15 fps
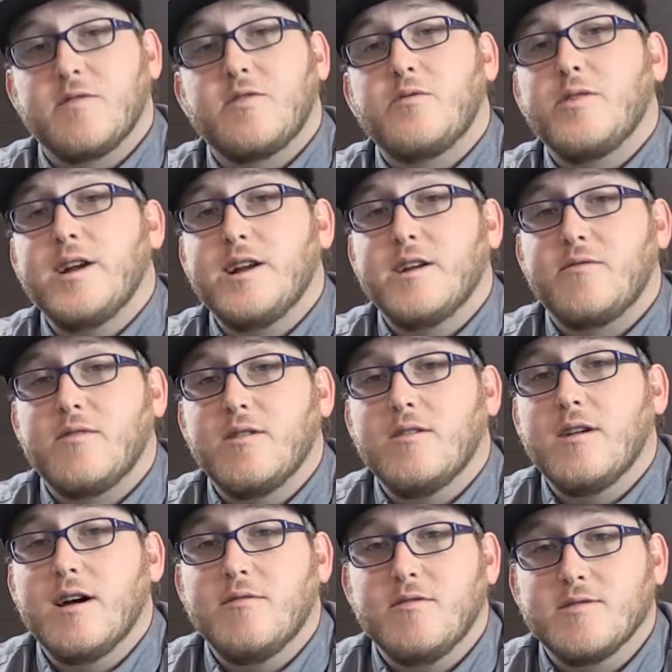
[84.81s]
3 different
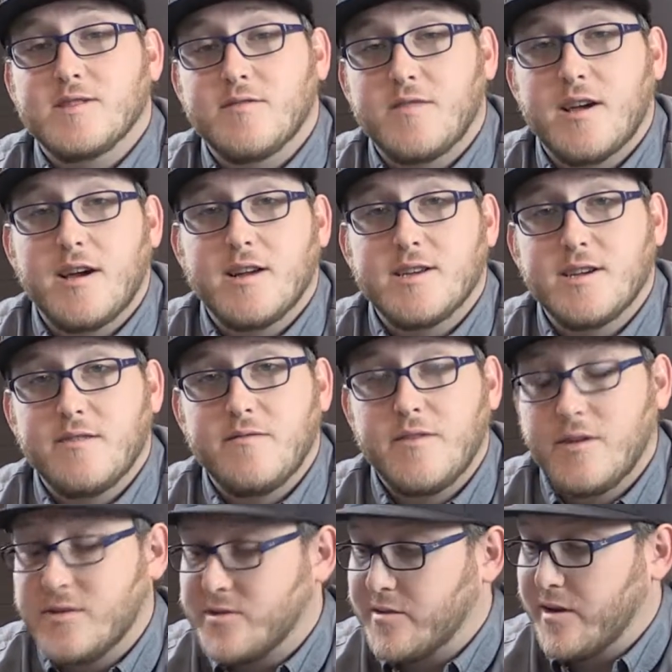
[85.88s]
levels of content
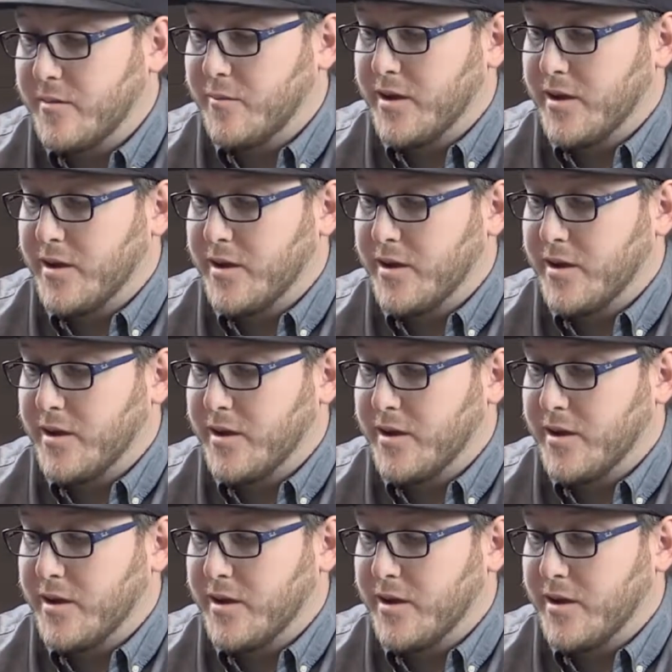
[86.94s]
filtering